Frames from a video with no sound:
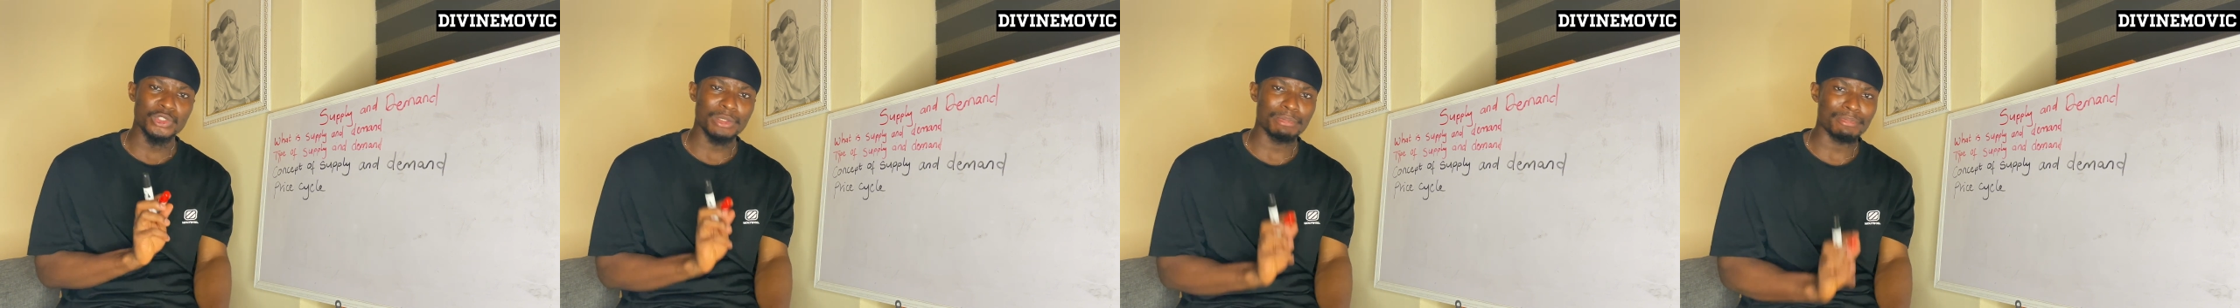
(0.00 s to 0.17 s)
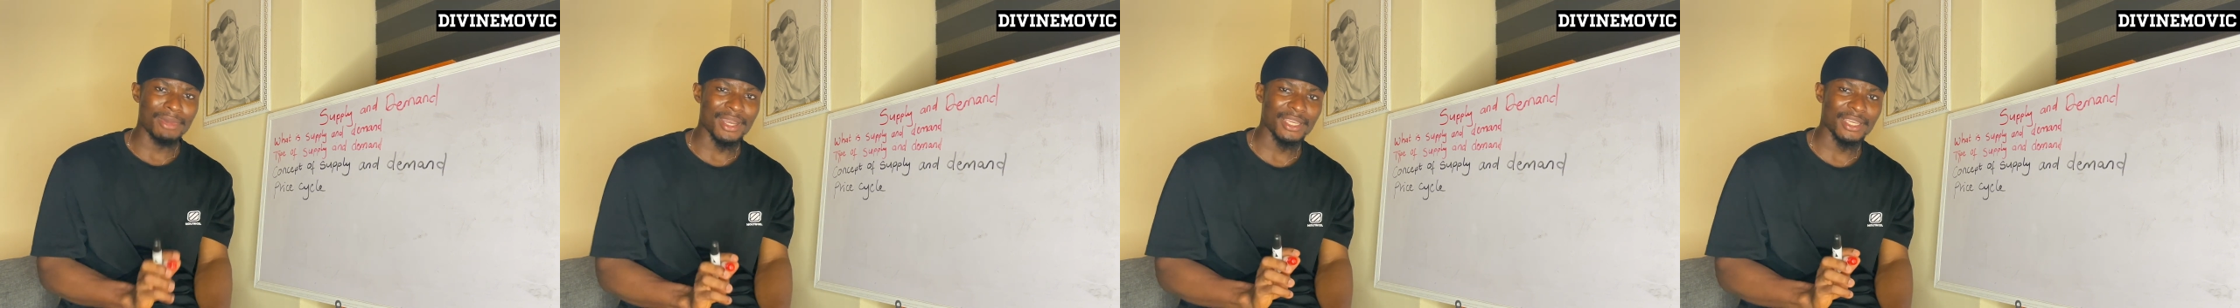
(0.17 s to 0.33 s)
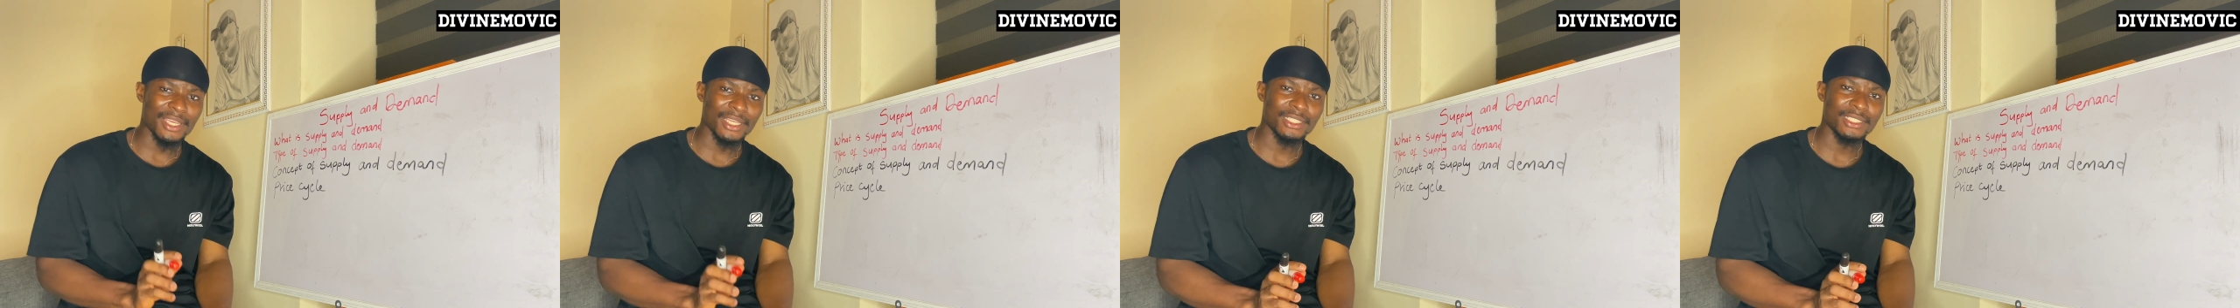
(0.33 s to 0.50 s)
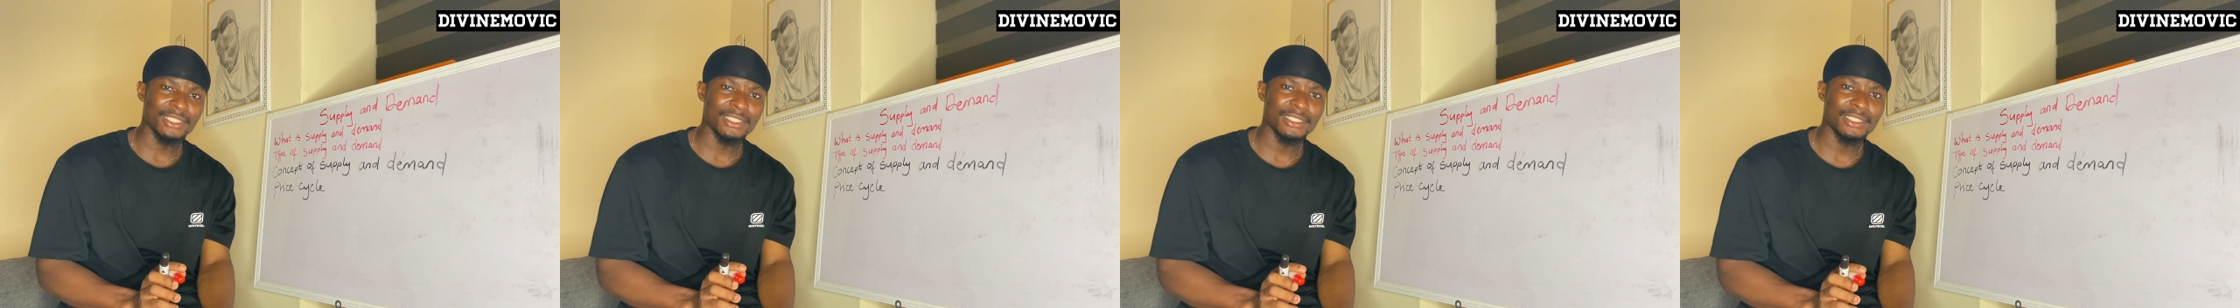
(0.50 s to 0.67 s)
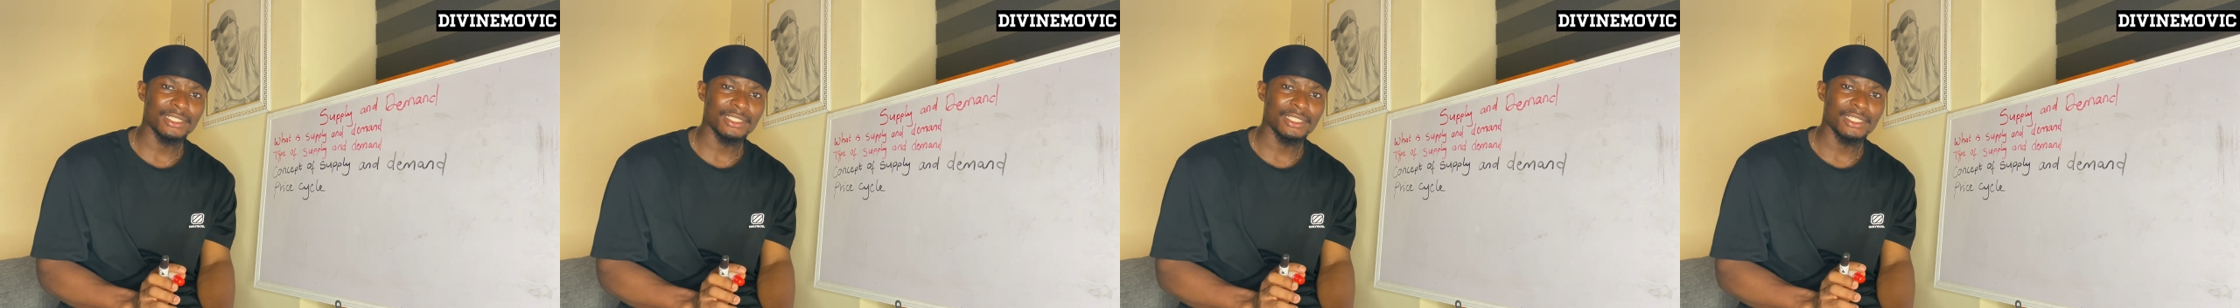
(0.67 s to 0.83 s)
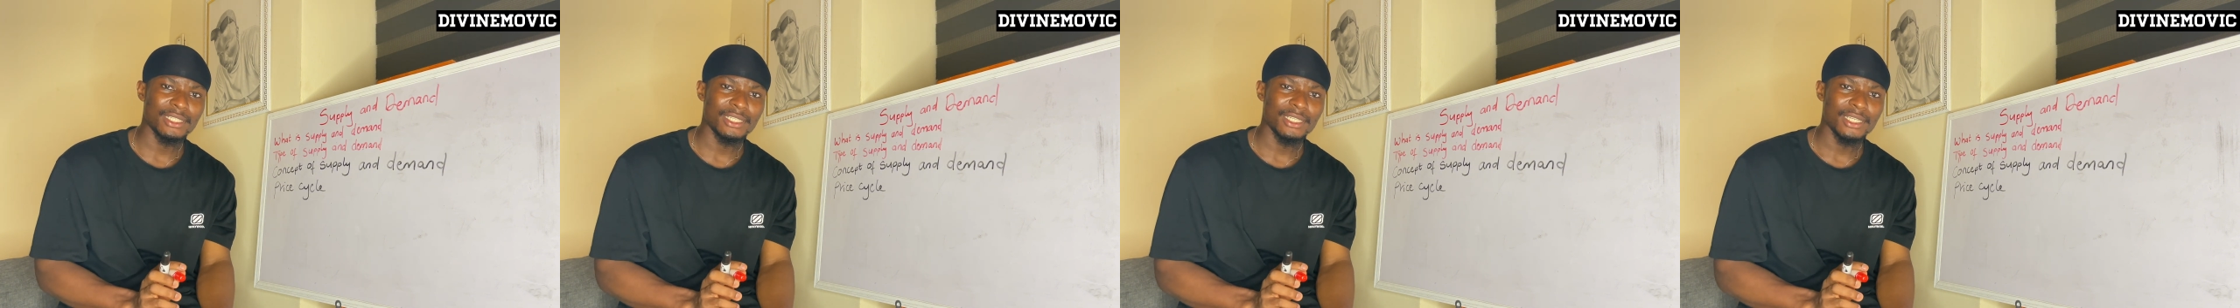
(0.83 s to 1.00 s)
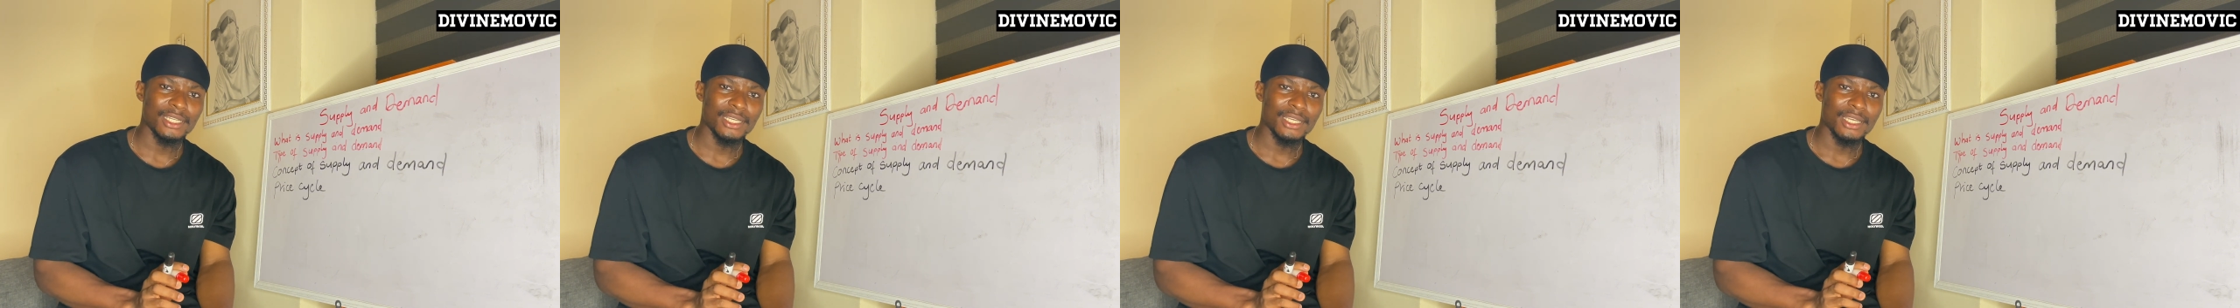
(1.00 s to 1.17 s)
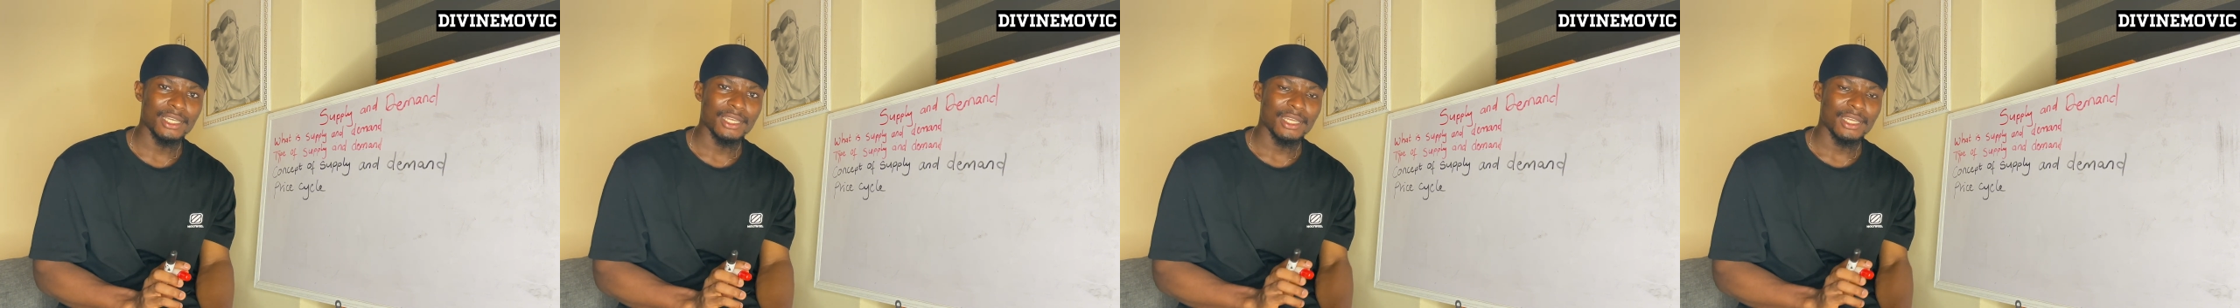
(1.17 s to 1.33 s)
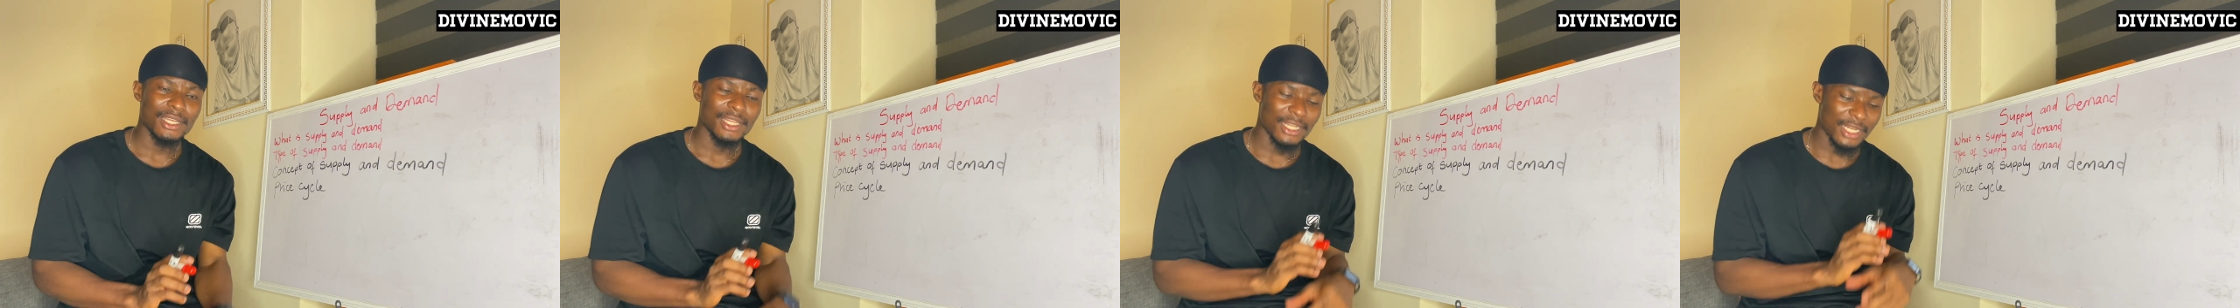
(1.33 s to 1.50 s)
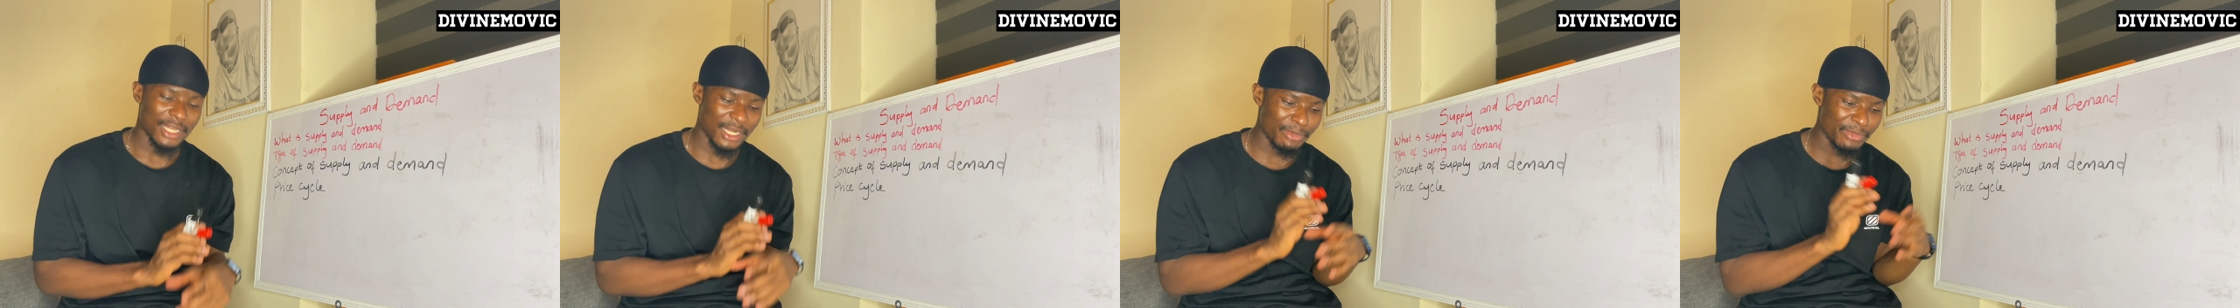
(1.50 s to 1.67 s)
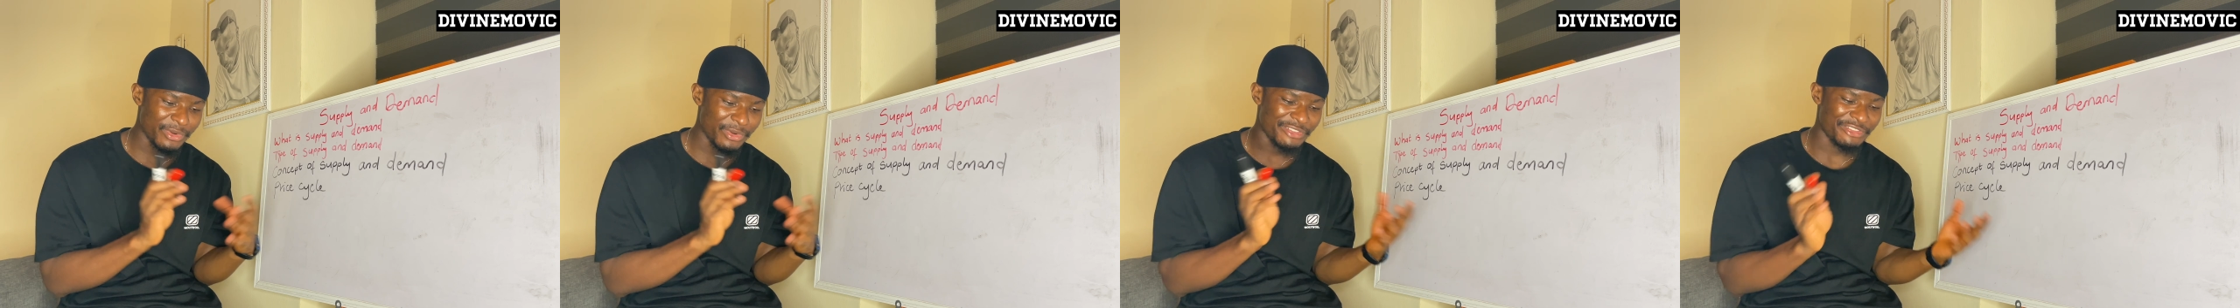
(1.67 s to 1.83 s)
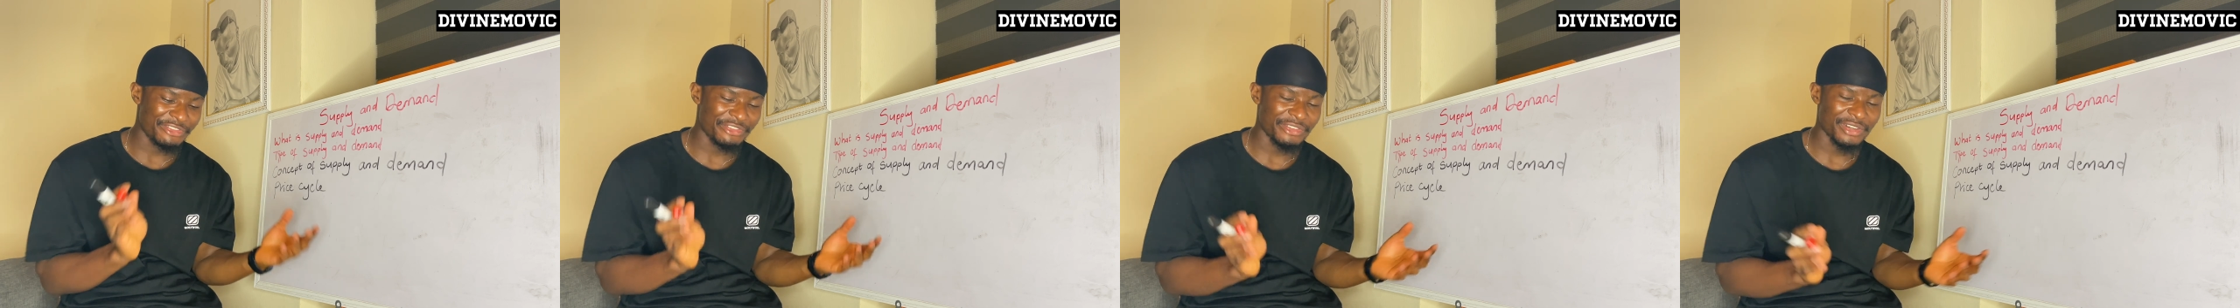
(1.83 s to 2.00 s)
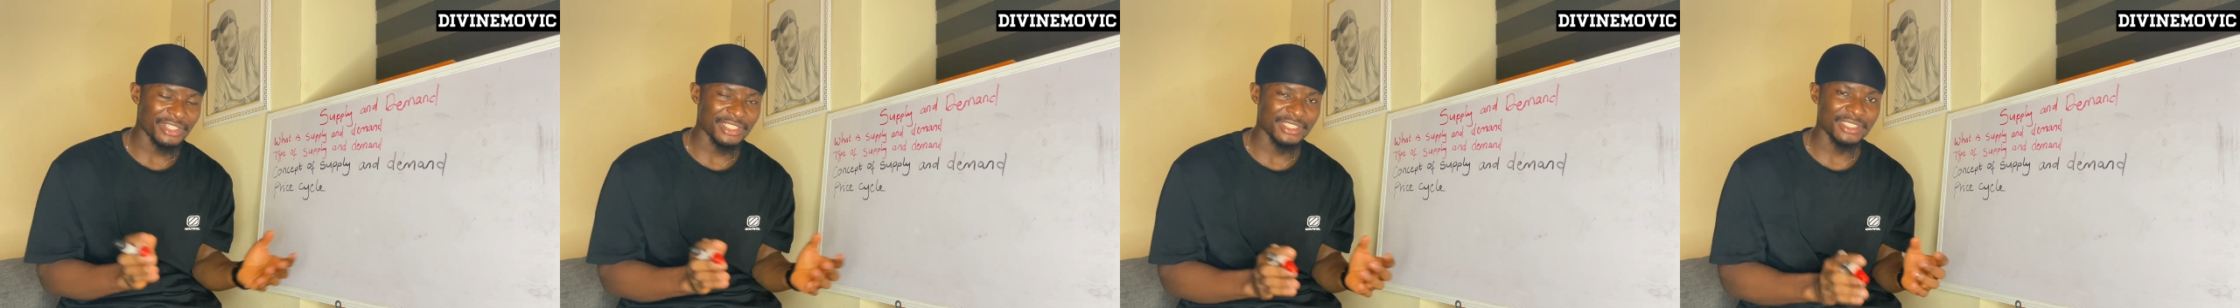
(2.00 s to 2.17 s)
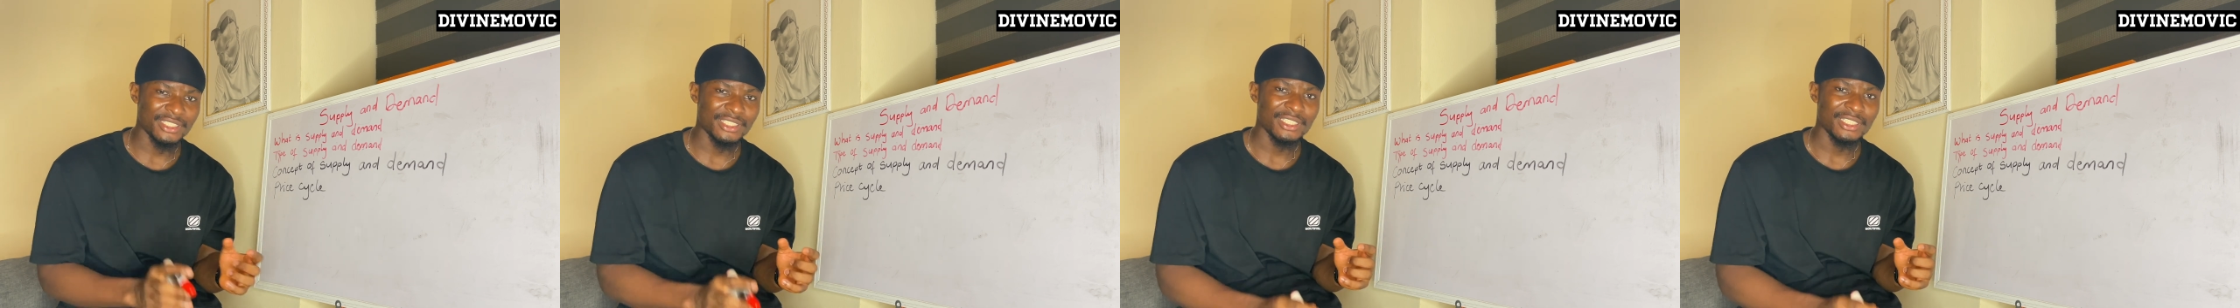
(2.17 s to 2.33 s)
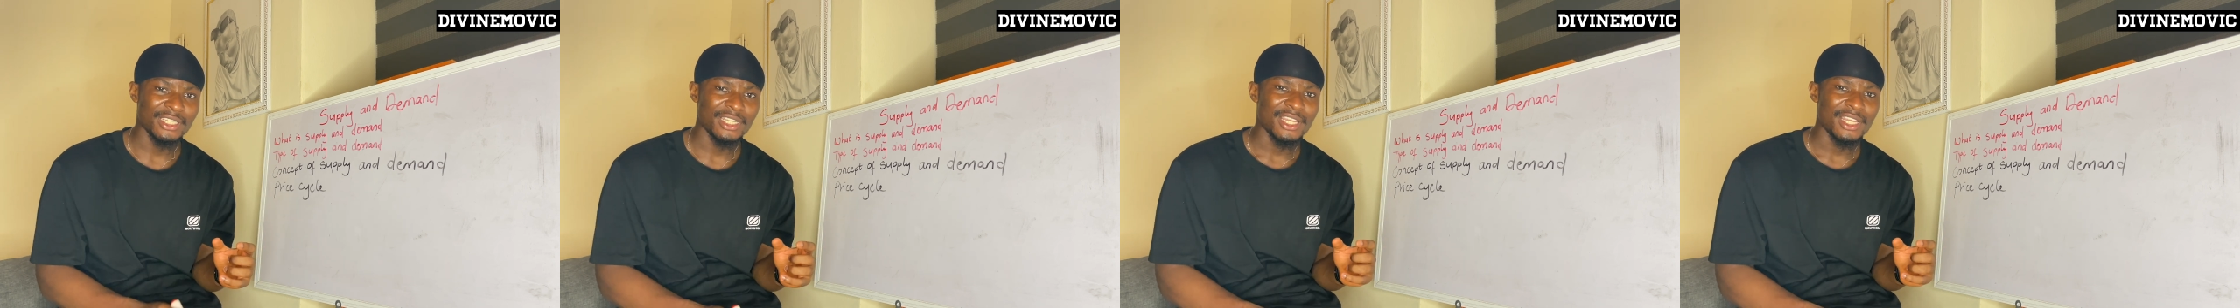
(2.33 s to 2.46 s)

market. Let me rephrase.